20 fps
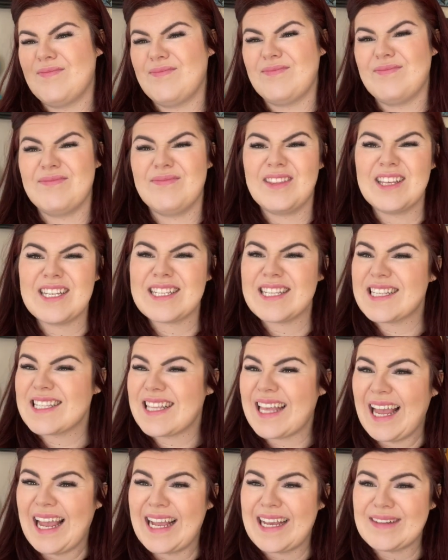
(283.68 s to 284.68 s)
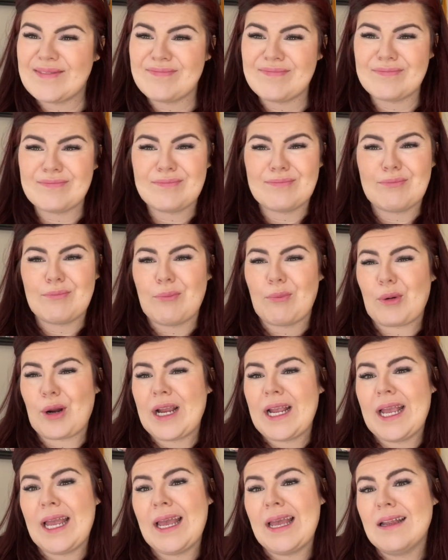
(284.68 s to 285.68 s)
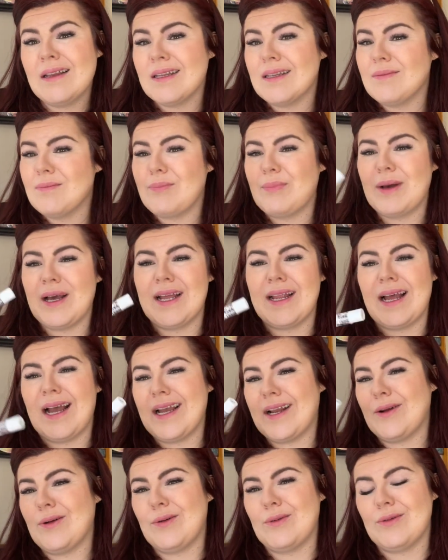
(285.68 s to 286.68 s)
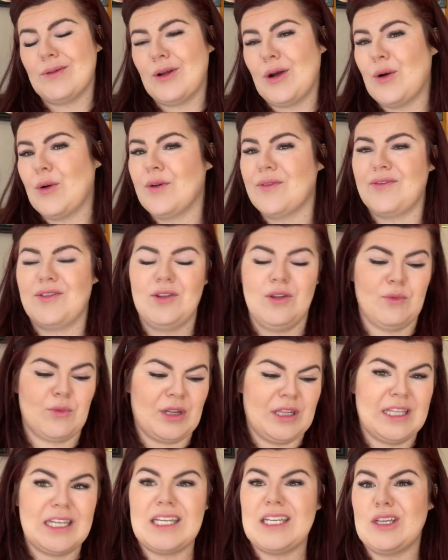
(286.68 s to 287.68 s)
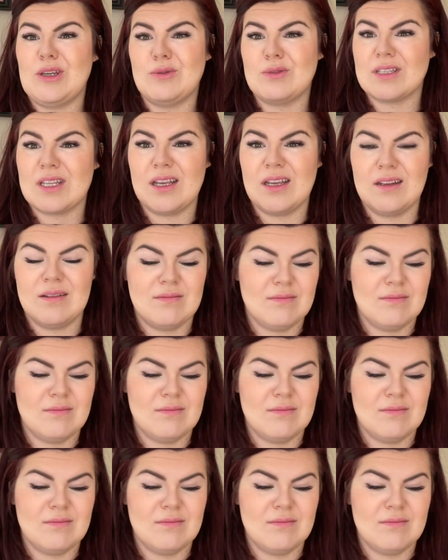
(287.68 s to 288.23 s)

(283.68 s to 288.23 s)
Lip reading: this is like, bring it, but I don't know if you'll really use it.